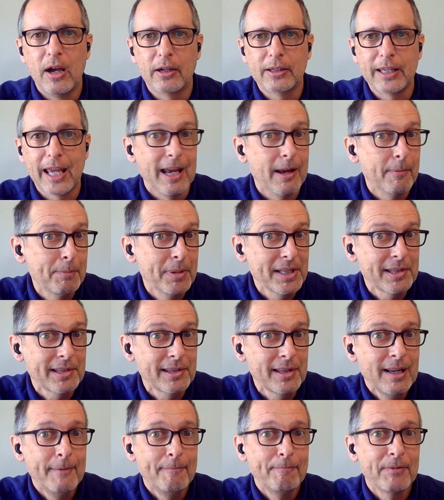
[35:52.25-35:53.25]

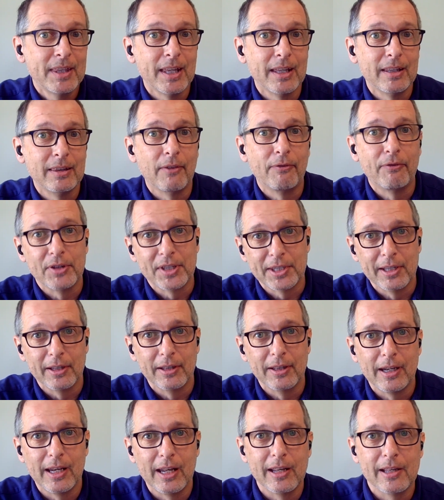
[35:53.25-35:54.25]
campus than the
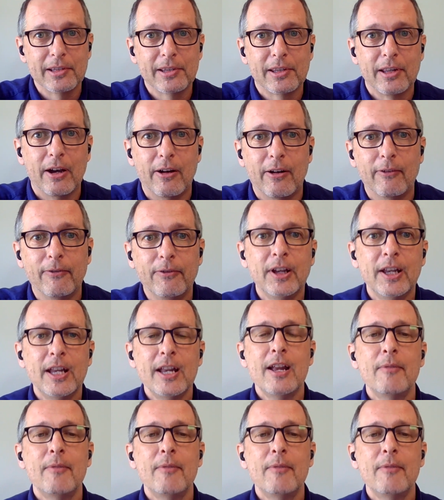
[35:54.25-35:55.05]
facility itself.